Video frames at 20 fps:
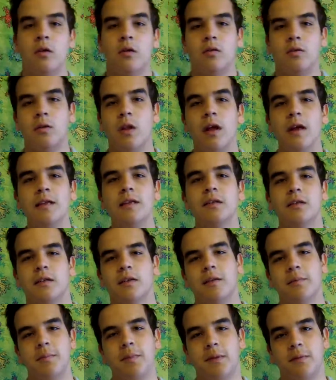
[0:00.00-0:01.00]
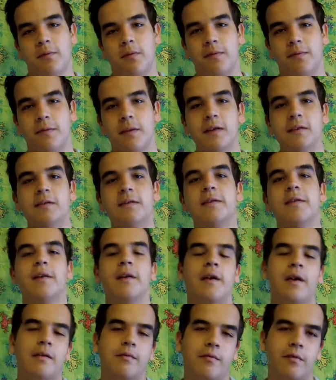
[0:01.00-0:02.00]
Light can be reflected
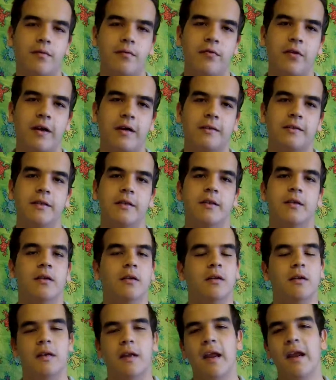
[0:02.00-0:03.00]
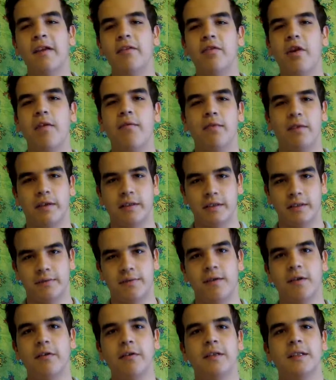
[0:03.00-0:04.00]
and refracted, each having its
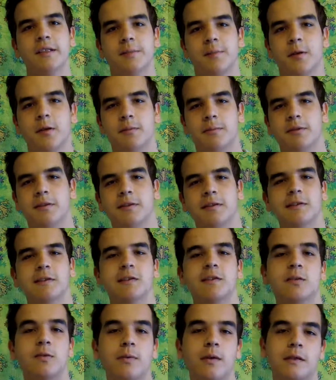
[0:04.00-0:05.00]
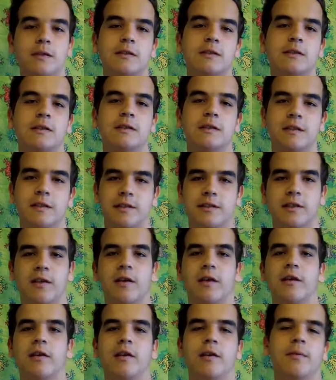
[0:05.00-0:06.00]
various purposes to us in
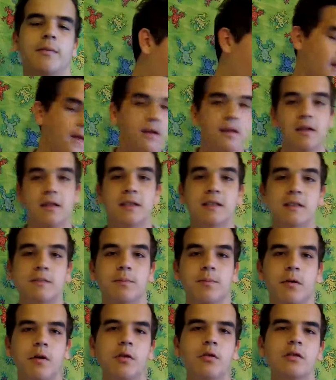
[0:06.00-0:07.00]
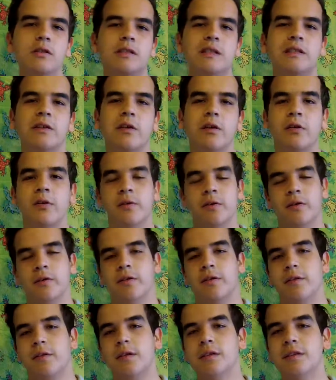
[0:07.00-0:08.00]
society. It is important to know
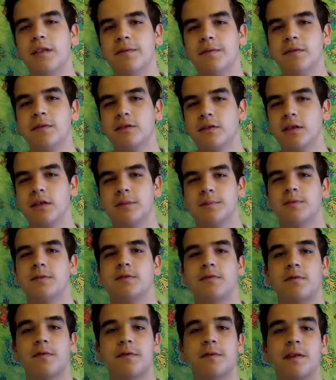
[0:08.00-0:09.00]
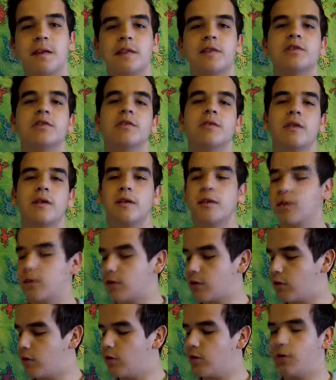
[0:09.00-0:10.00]
the different types of reflection that can
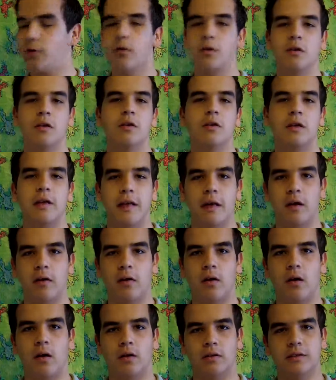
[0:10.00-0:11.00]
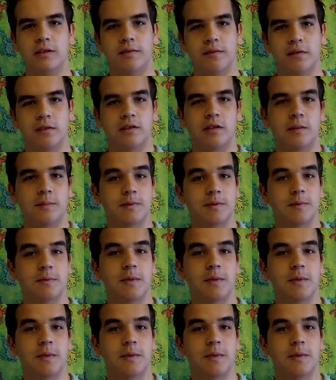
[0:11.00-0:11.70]
occur on different types of